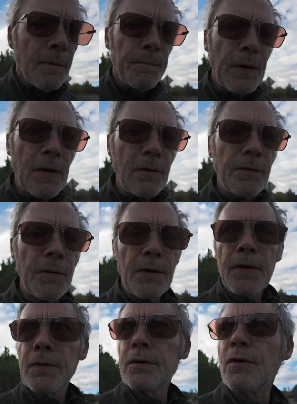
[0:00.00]
But on
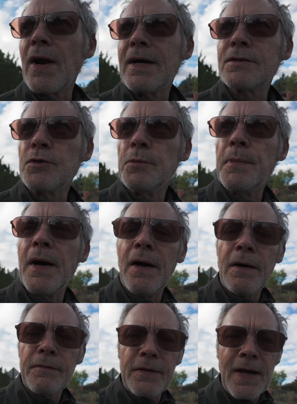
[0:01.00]
the gradual
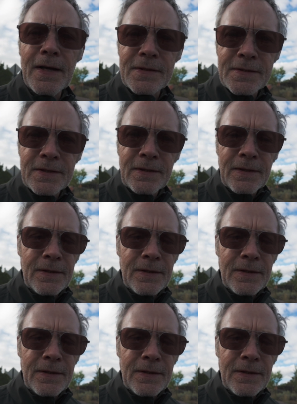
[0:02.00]
path, yes.